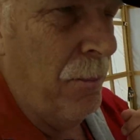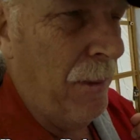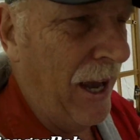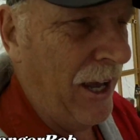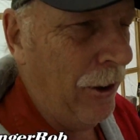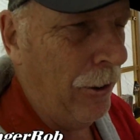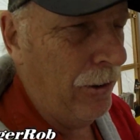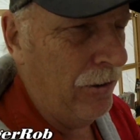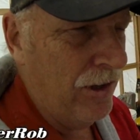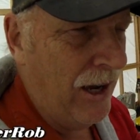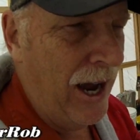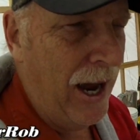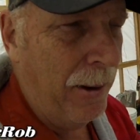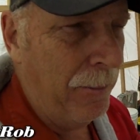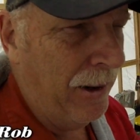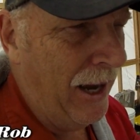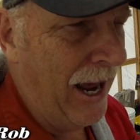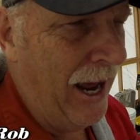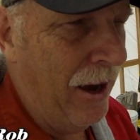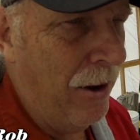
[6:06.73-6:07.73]
matter of
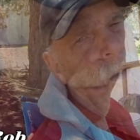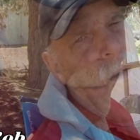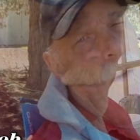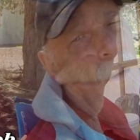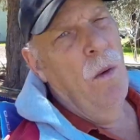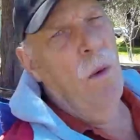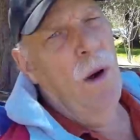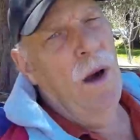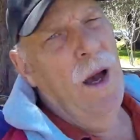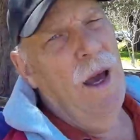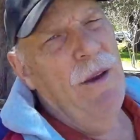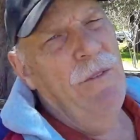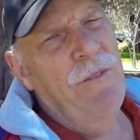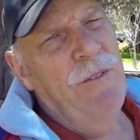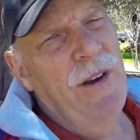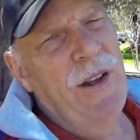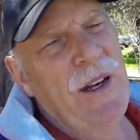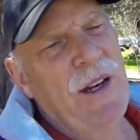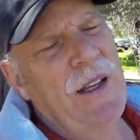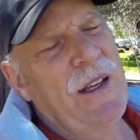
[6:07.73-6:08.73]
time now. I
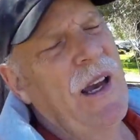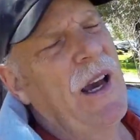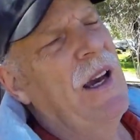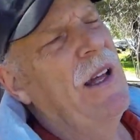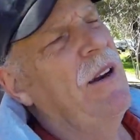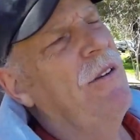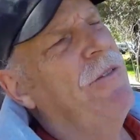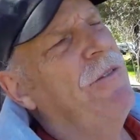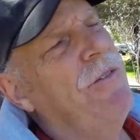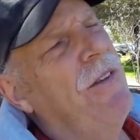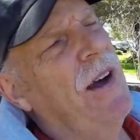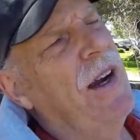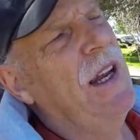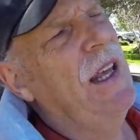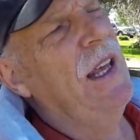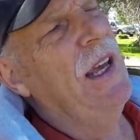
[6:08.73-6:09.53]
find it kind of funny